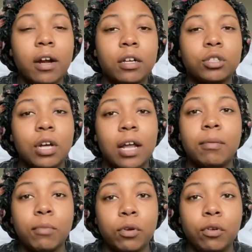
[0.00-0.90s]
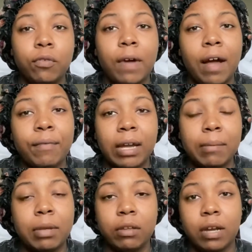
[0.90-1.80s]
trying to move, I
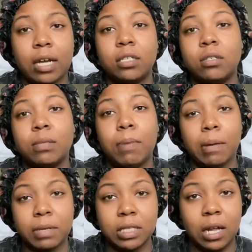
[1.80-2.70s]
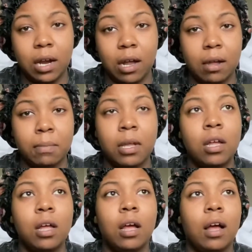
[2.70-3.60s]
recommend you guys use
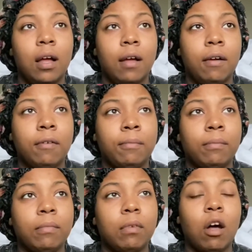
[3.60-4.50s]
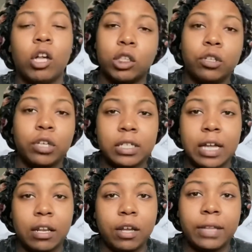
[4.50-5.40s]
apartments.com. Also, you can
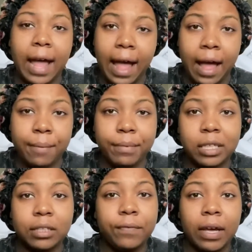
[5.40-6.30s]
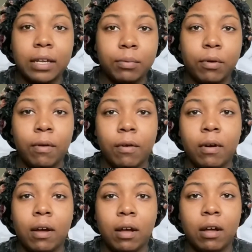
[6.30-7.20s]
download the app. It's
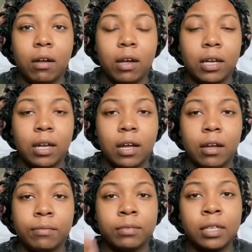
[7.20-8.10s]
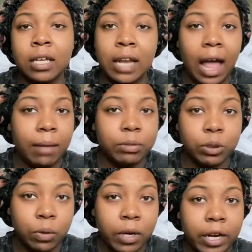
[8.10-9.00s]
available on in the app
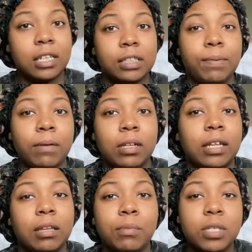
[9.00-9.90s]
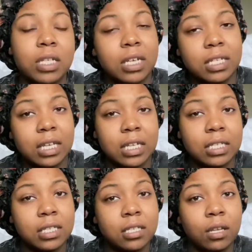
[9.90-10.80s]
store. That's probably like the most
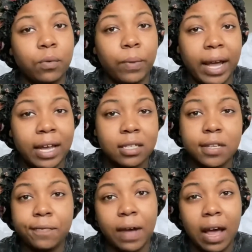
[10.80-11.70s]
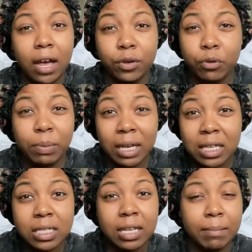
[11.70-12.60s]
easiest way to find a new
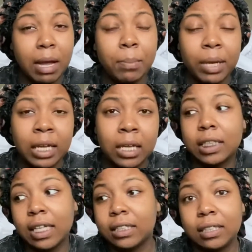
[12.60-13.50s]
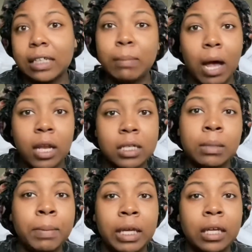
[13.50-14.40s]
place, in my opinion. So that's my honest
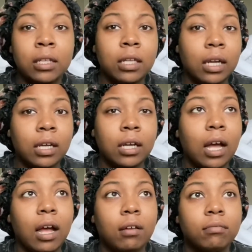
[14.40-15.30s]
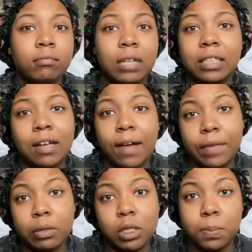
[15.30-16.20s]
opinion. Like, that's how I
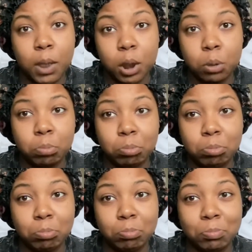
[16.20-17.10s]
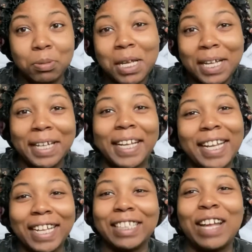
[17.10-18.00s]
found this place.
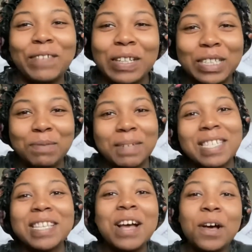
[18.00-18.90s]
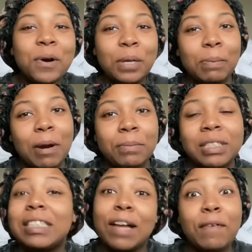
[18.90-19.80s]
That's how I found this place on apartments.
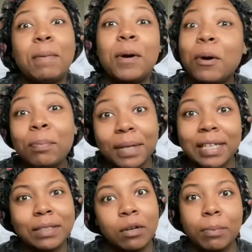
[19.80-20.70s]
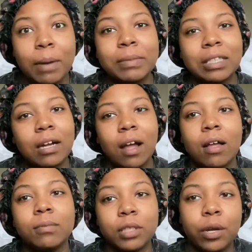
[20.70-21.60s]
That's how I found my old place on
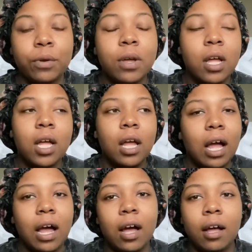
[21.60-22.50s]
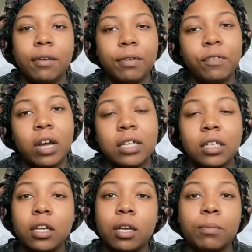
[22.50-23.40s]
apartments.com. So if you guys
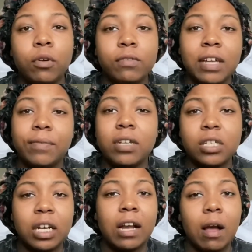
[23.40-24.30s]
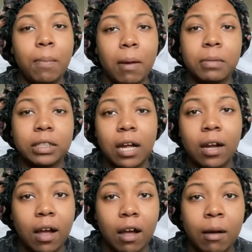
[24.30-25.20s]
are looking to move, definitely check out
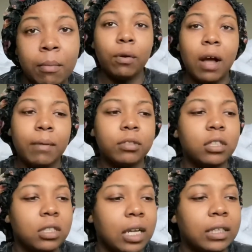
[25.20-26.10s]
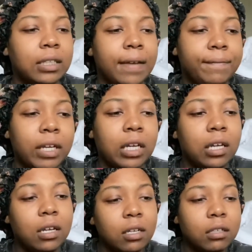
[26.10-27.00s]
apartments.com. Well, I was just like saying fuck
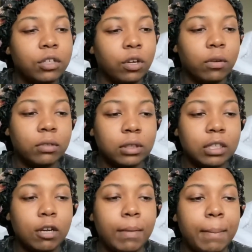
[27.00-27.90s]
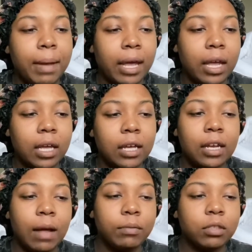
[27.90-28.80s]
it, you know, sitting on my bed,
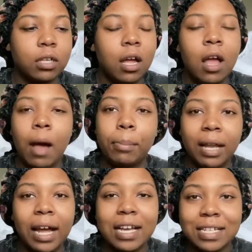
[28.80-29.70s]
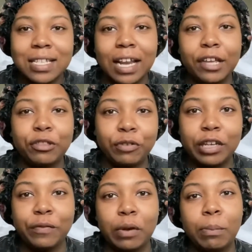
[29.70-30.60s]
and I was applying to like 3
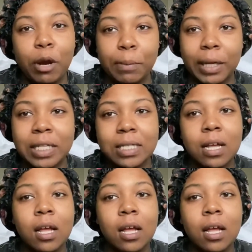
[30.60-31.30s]
different apartments